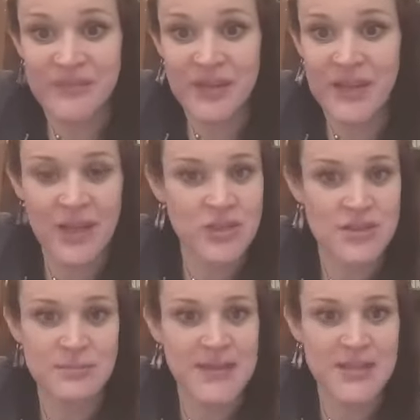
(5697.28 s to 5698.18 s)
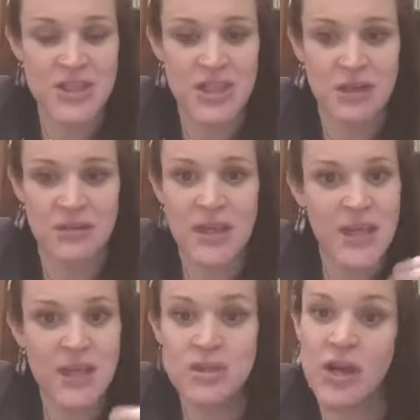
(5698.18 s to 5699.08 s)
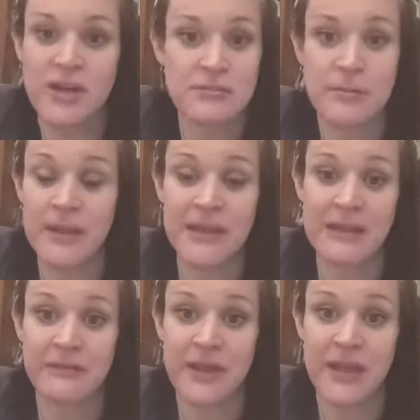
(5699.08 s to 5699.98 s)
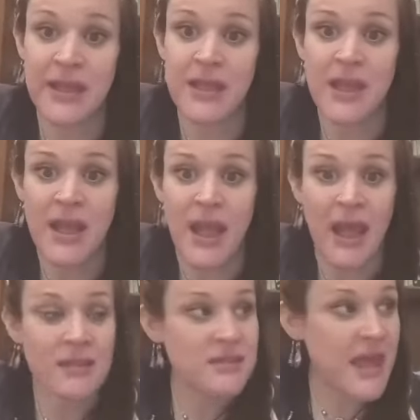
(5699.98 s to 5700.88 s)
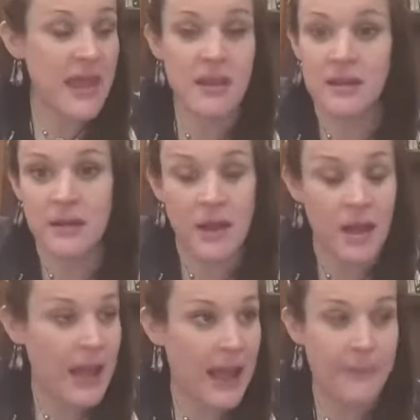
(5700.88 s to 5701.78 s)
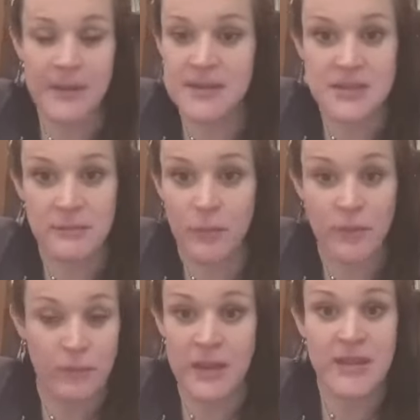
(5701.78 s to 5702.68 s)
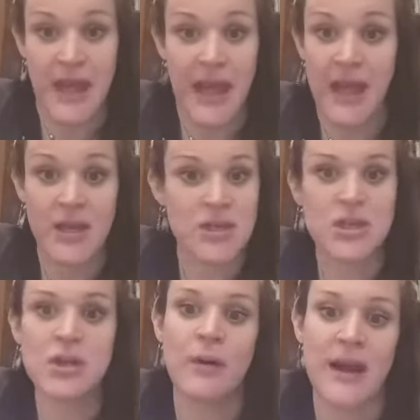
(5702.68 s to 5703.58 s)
They could just message you, you charge them a monthly fee, and they are happy to with that, and you are